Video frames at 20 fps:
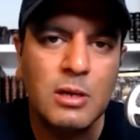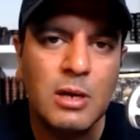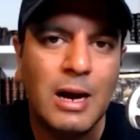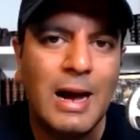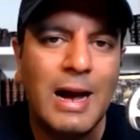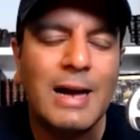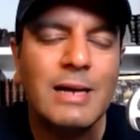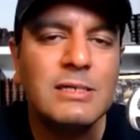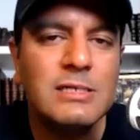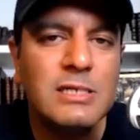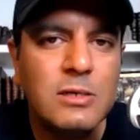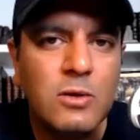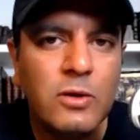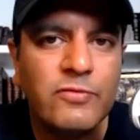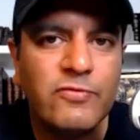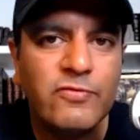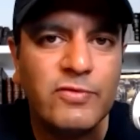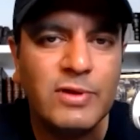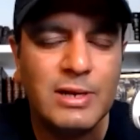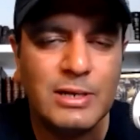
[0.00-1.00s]
I did not
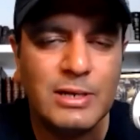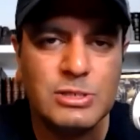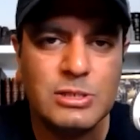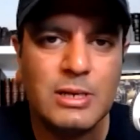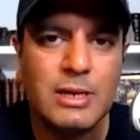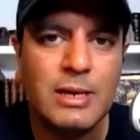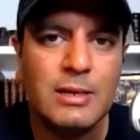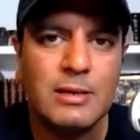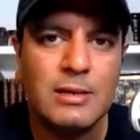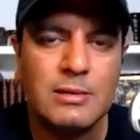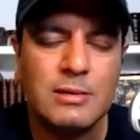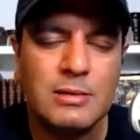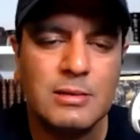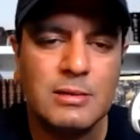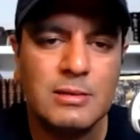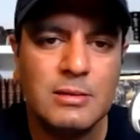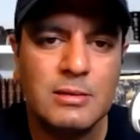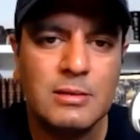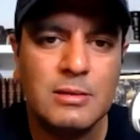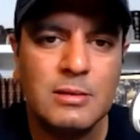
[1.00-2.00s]
feel educated.
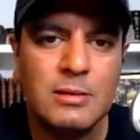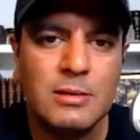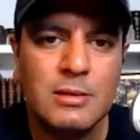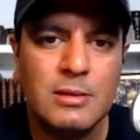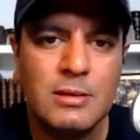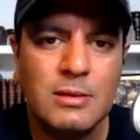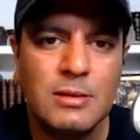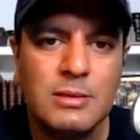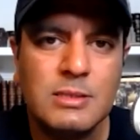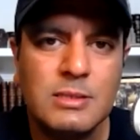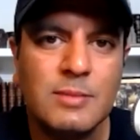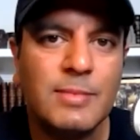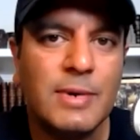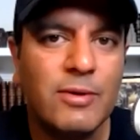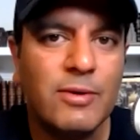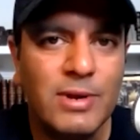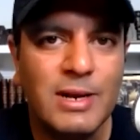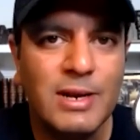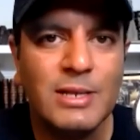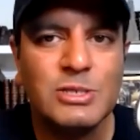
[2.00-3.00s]
So my
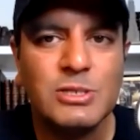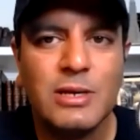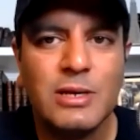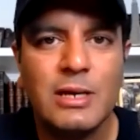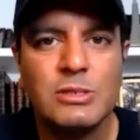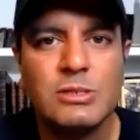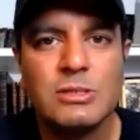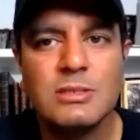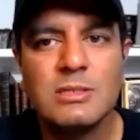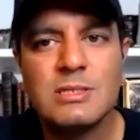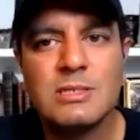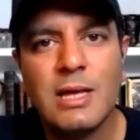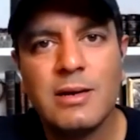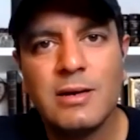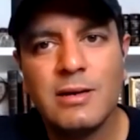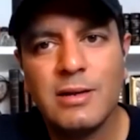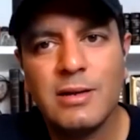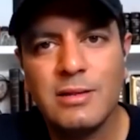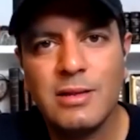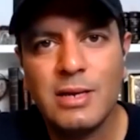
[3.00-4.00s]
real education
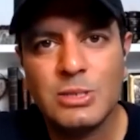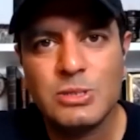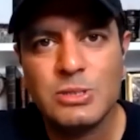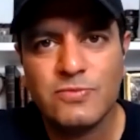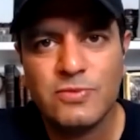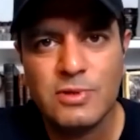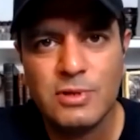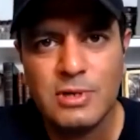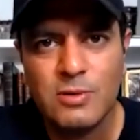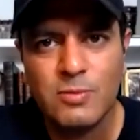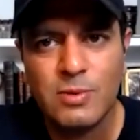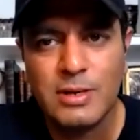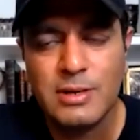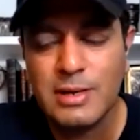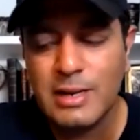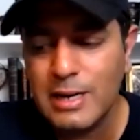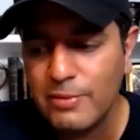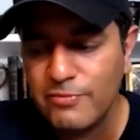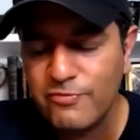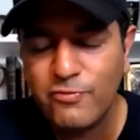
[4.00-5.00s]
started at the age of 31,
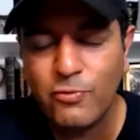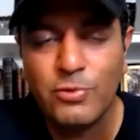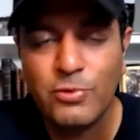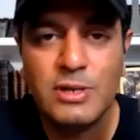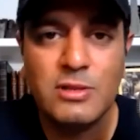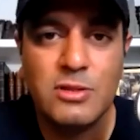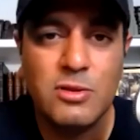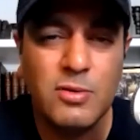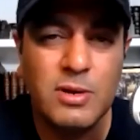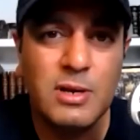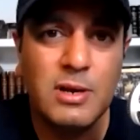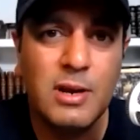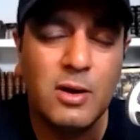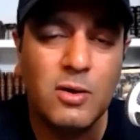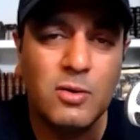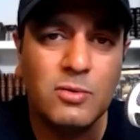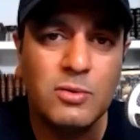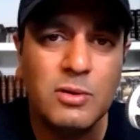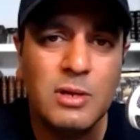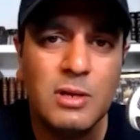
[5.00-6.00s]
and I'm 43
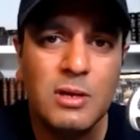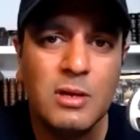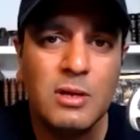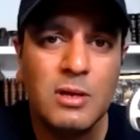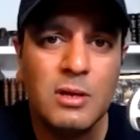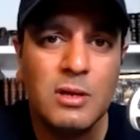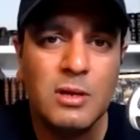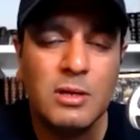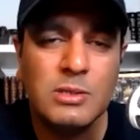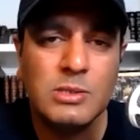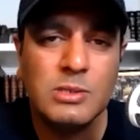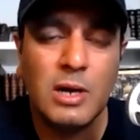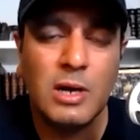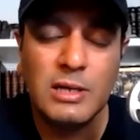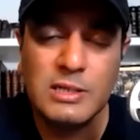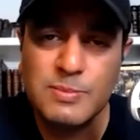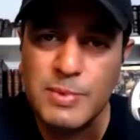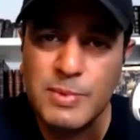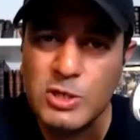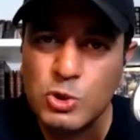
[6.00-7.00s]
now. So
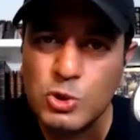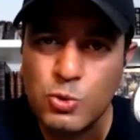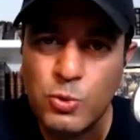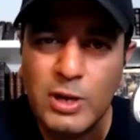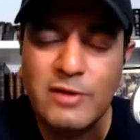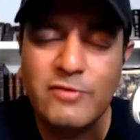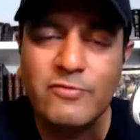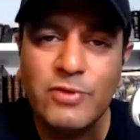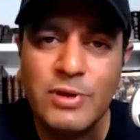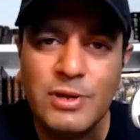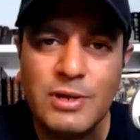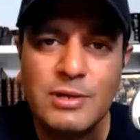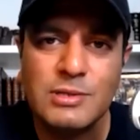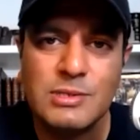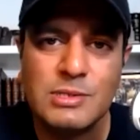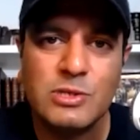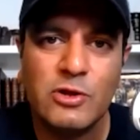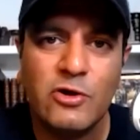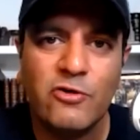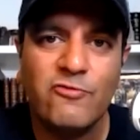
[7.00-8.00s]
it's been 12
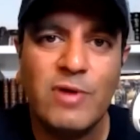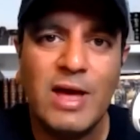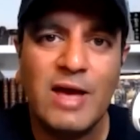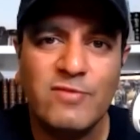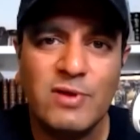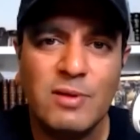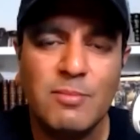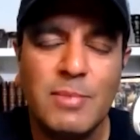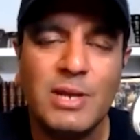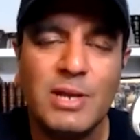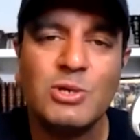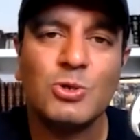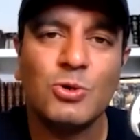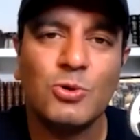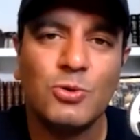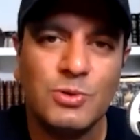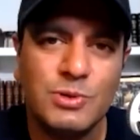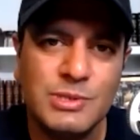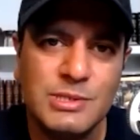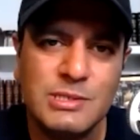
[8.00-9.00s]
years of having
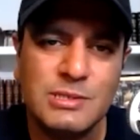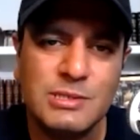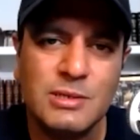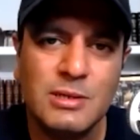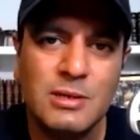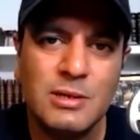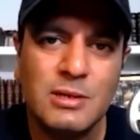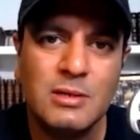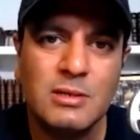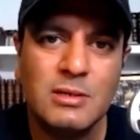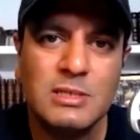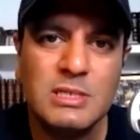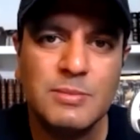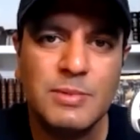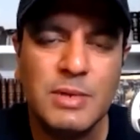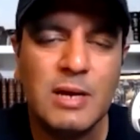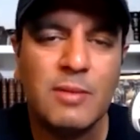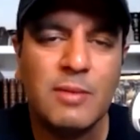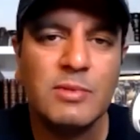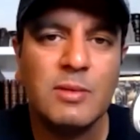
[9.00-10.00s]
mentors to
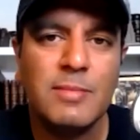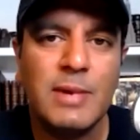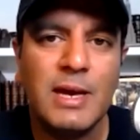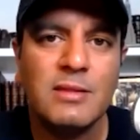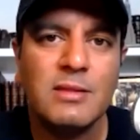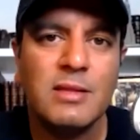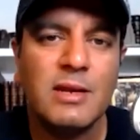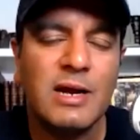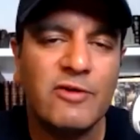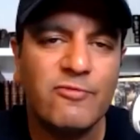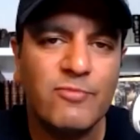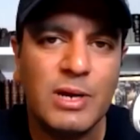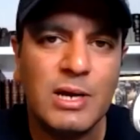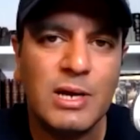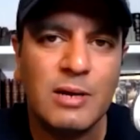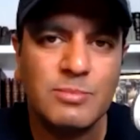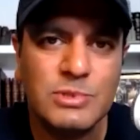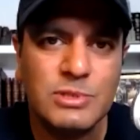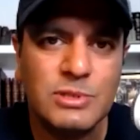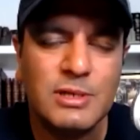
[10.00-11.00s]
become the man that I've
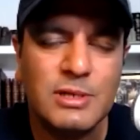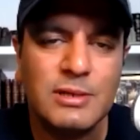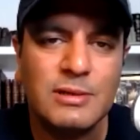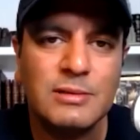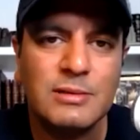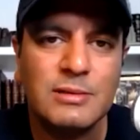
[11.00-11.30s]
become today.